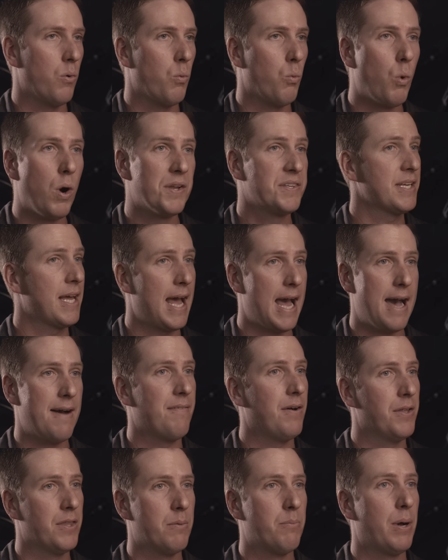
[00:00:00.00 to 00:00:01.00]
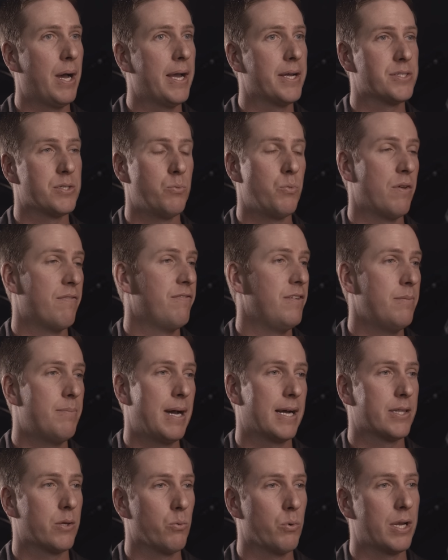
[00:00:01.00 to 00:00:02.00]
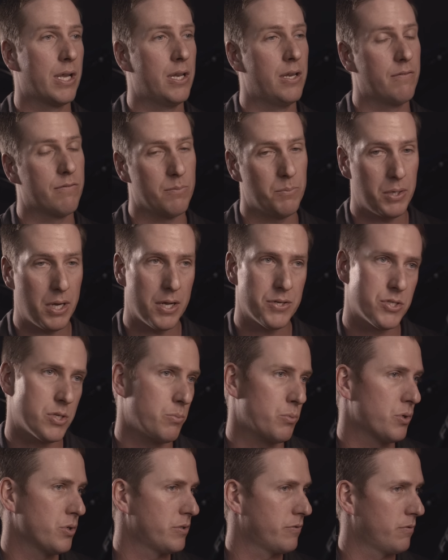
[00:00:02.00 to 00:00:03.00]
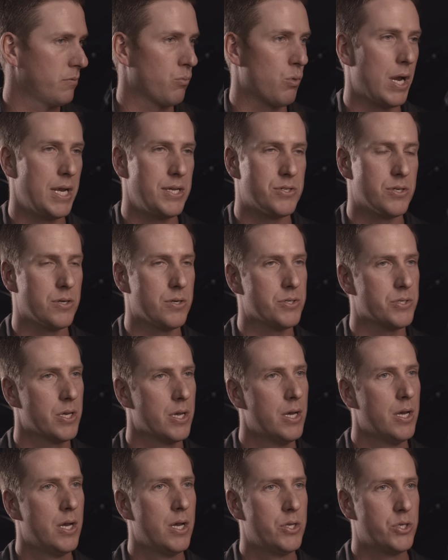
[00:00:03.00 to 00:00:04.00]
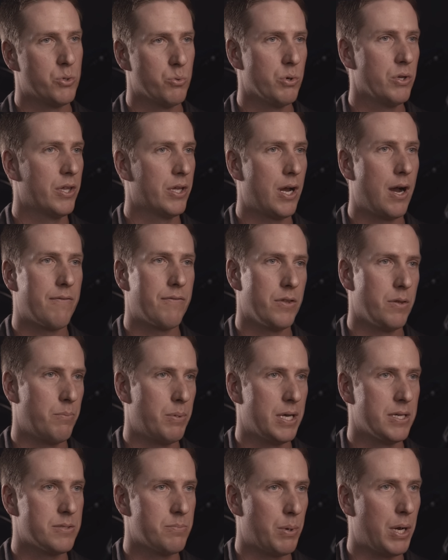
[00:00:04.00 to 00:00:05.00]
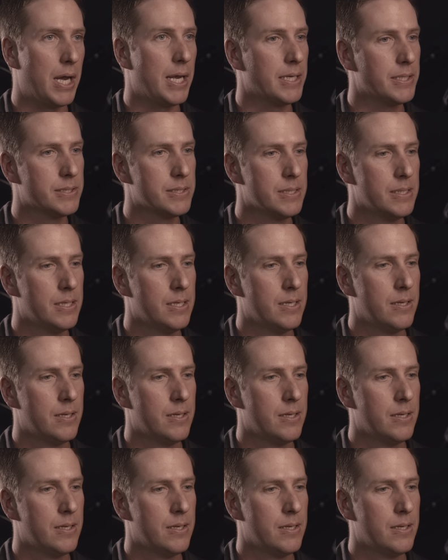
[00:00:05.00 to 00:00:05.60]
want to have on the bikes, and the feedback that we're getting from customers, from racers, to really offer the best bikes.